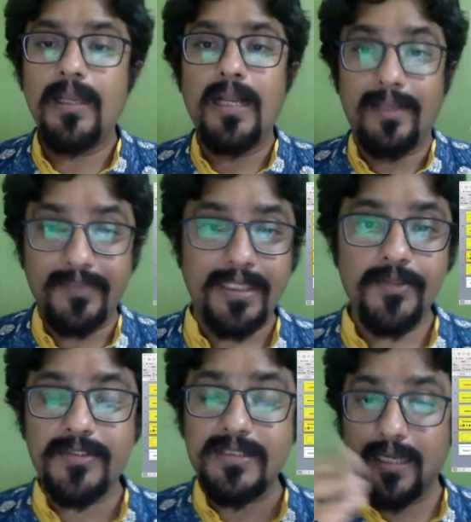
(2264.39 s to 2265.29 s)
And then you
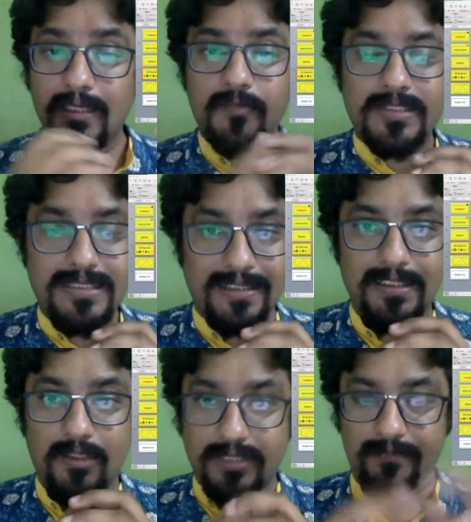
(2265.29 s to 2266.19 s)
start with saying that,
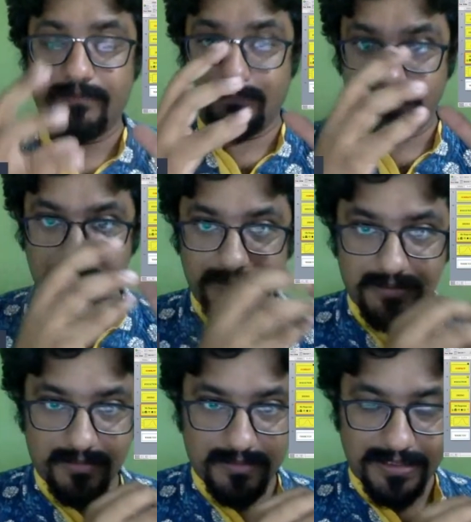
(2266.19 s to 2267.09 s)
okay,
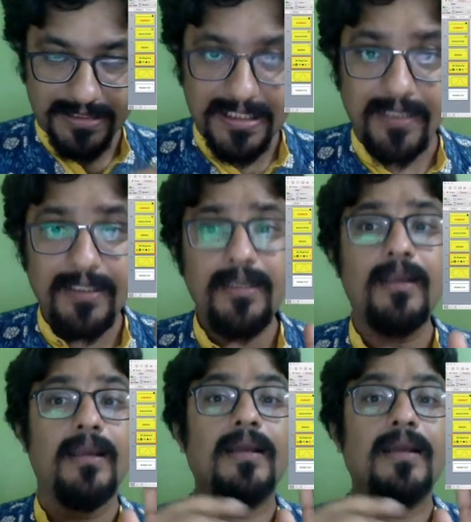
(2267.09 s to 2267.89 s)
starting,